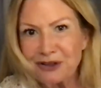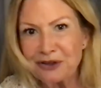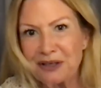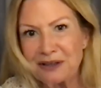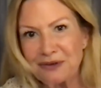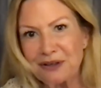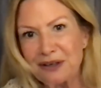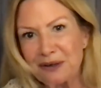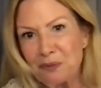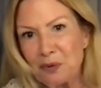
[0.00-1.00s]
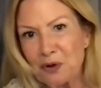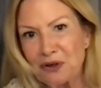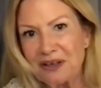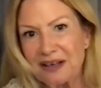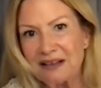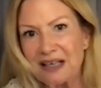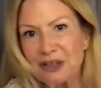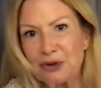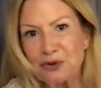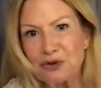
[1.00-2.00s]
So that's very important. And that
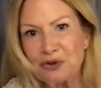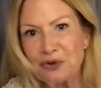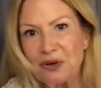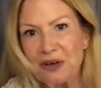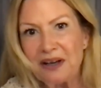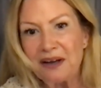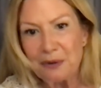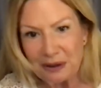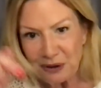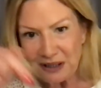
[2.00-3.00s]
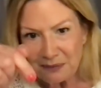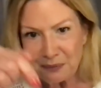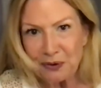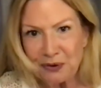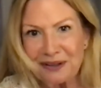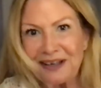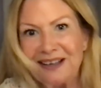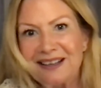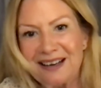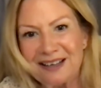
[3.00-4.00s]
goes to, and we can put
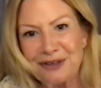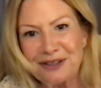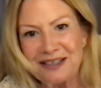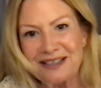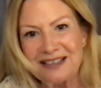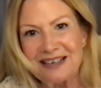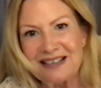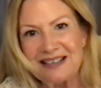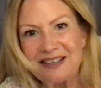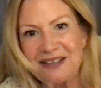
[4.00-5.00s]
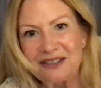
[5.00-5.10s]
the address underneath here.